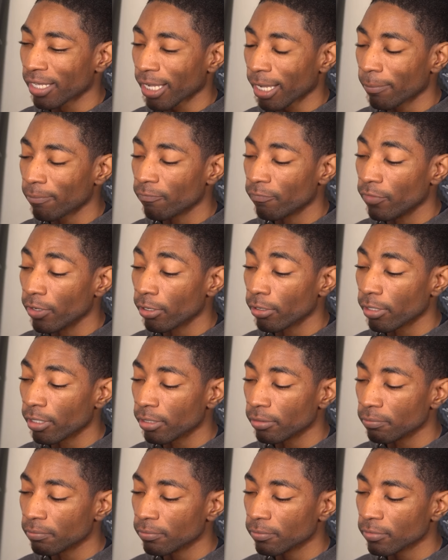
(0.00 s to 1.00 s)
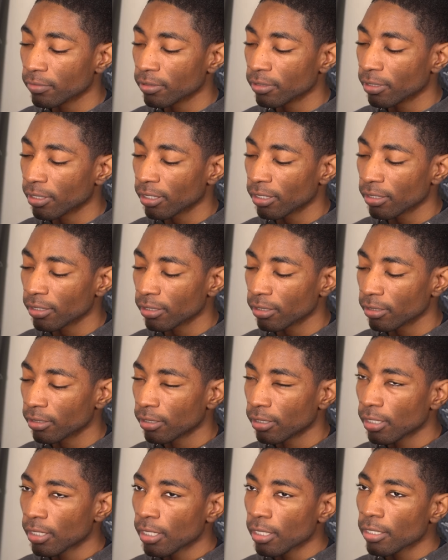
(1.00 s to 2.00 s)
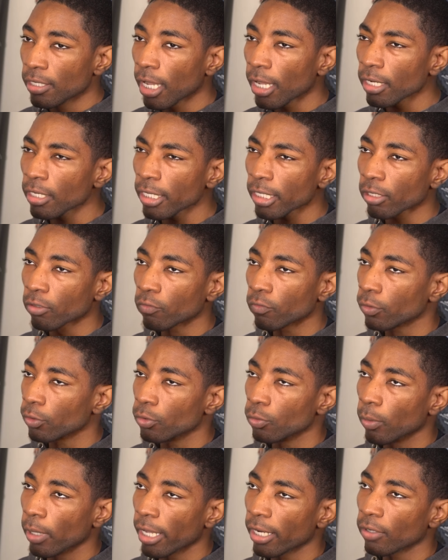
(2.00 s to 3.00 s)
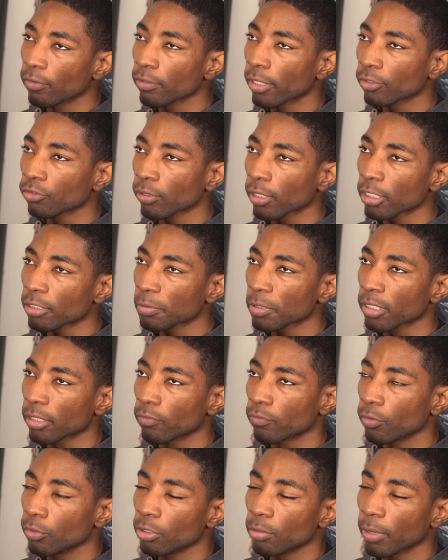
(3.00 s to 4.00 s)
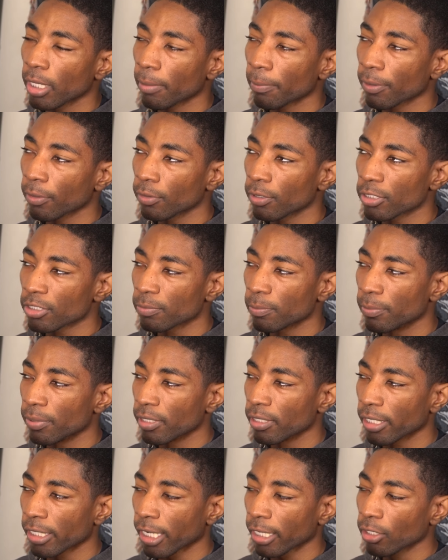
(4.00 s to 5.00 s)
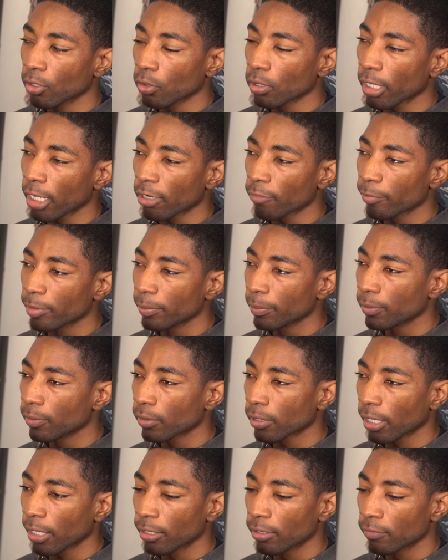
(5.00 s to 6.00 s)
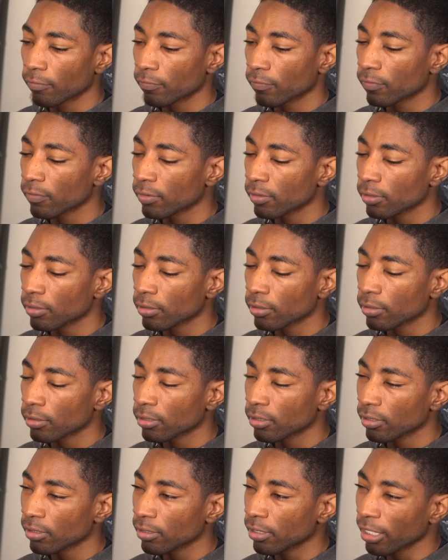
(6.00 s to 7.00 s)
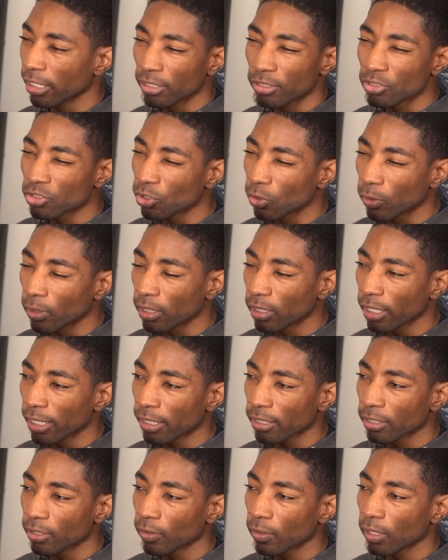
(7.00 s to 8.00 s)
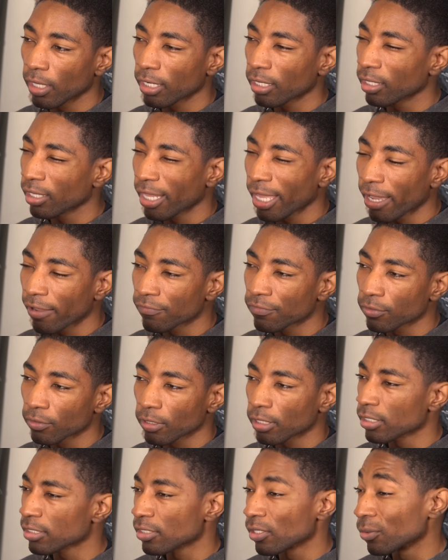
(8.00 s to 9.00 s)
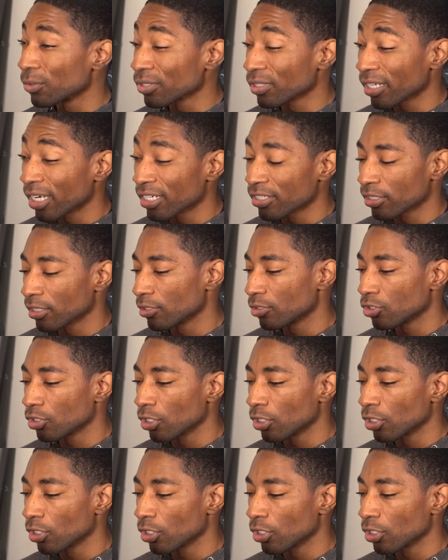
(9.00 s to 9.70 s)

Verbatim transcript: Like I'm very uh, not in like a rude way. I don't. I try not to be like rude to my opponents, but like I know a lot of people kind of they enjoy like you know a lot of laughter, a lot of socializing and